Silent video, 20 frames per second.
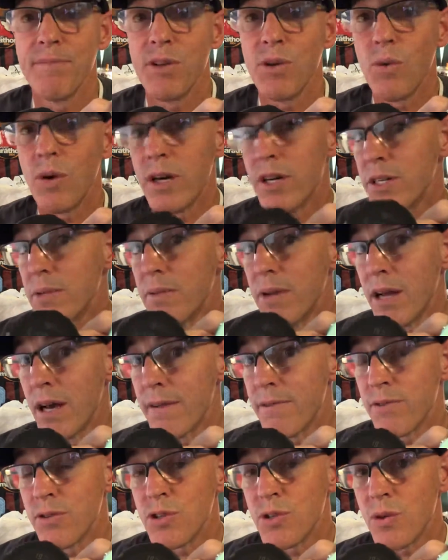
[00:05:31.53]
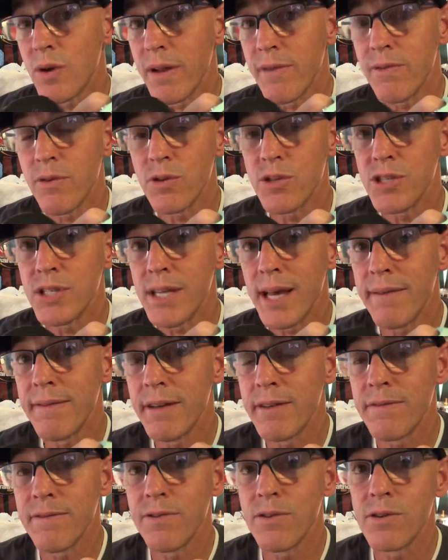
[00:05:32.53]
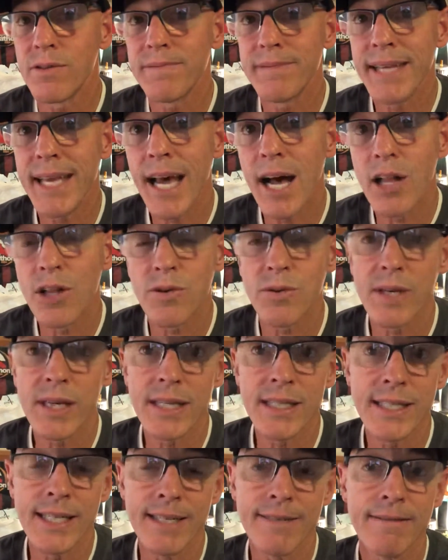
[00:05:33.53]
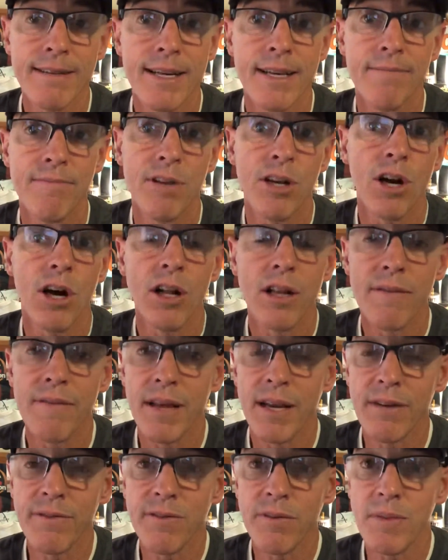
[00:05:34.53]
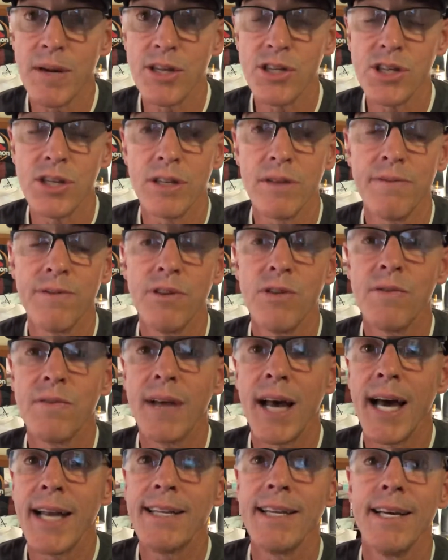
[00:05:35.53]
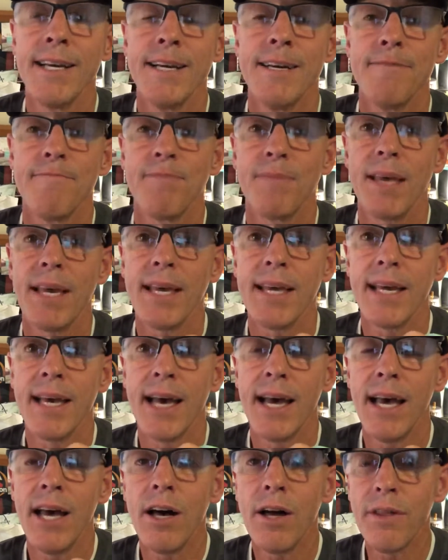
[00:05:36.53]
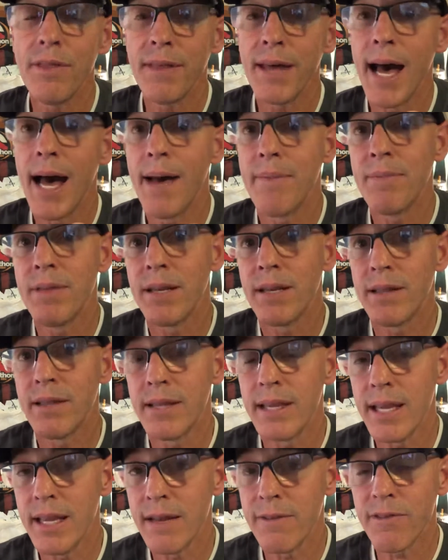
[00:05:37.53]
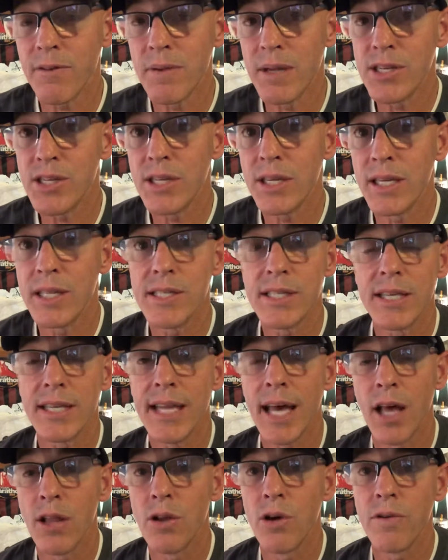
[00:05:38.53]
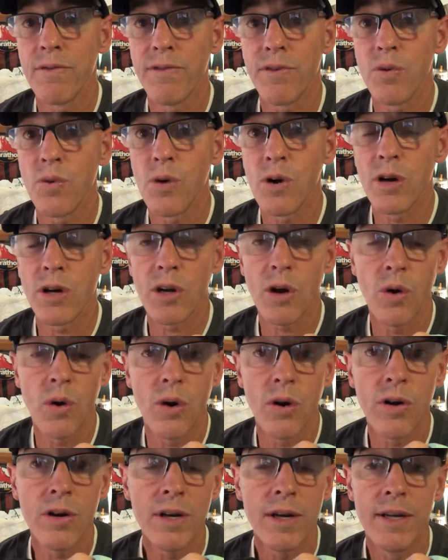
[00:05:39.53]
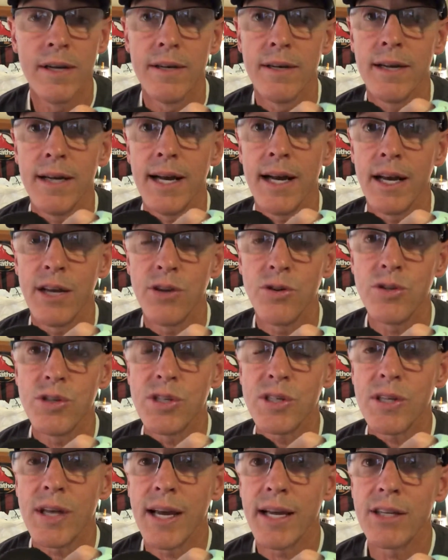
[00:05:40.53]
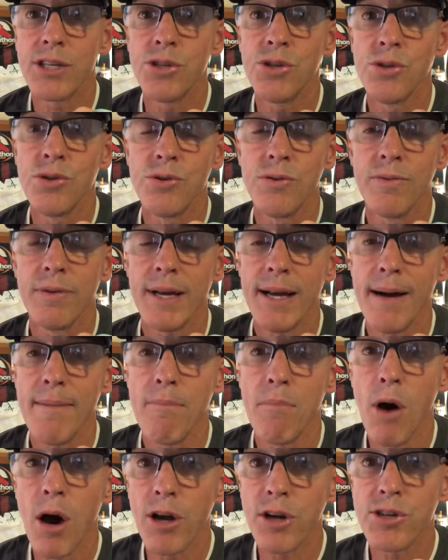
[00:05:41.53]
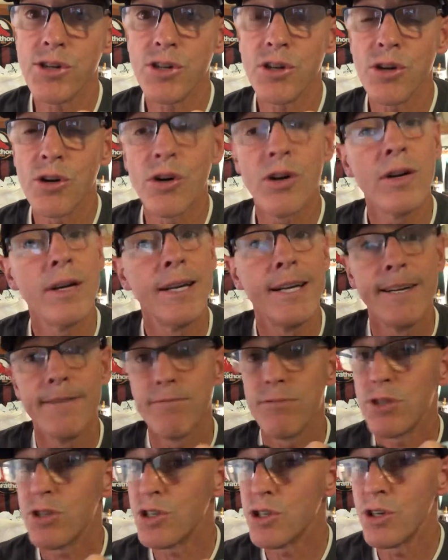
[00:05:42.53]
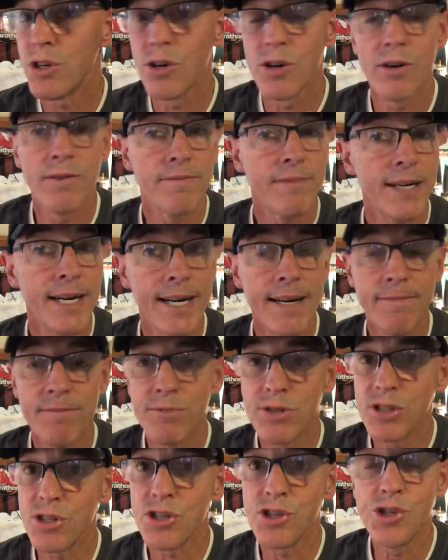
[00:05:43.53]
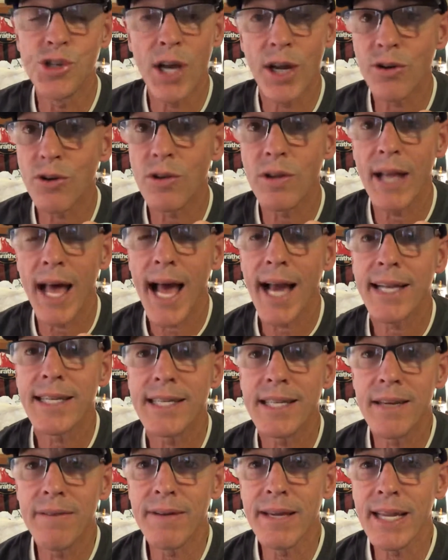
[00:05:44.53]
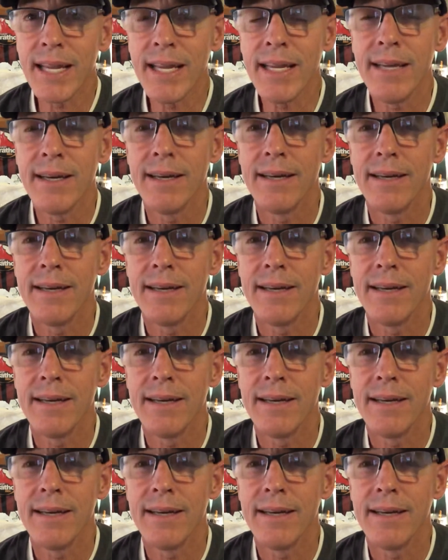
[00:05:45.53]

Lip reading: you want it to be on for 24/7 for calories and all of that information, if you've got a health app that the information needs to download for work, or you just like to monitor just your just general activity